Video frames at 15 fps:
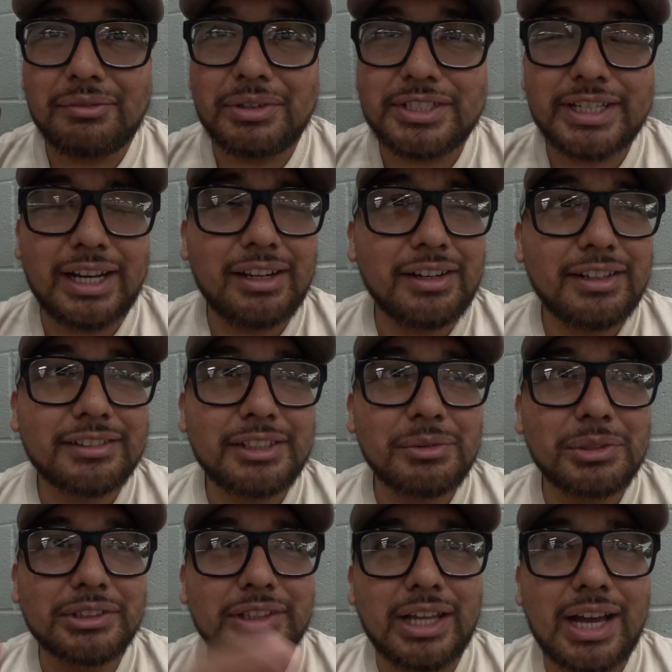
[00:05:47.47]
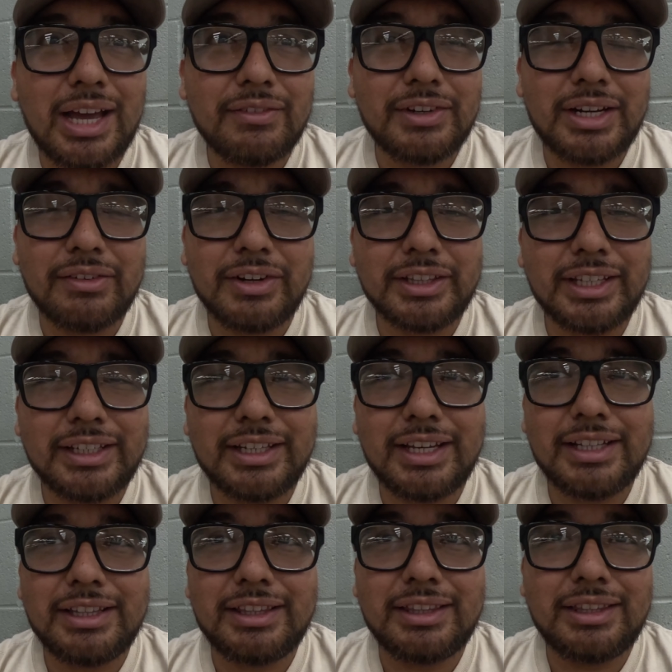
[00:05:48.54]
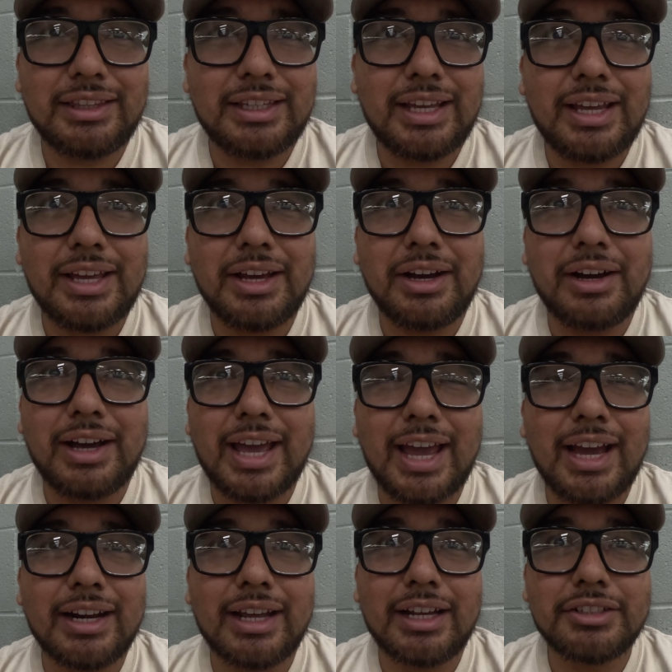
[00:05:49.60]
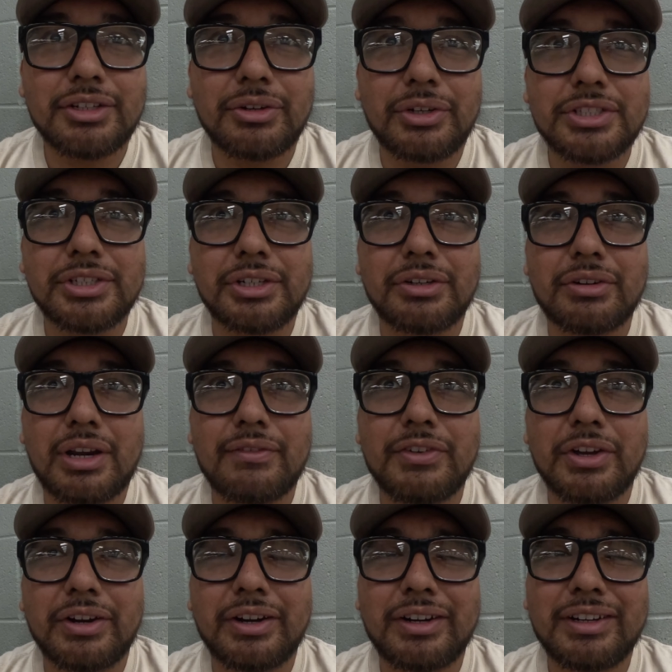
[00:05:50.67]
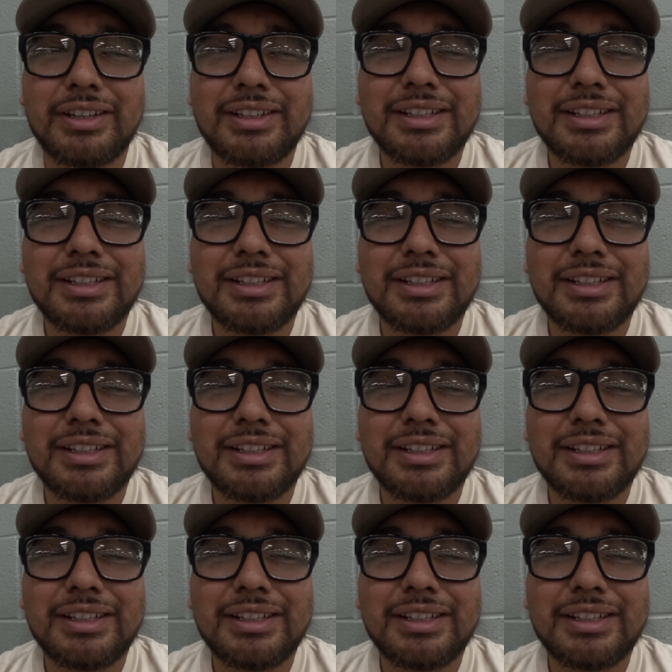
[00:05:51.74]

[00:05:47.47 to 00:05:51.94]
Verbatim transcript: retaliating C was live, and everything they had to go into the graveyard.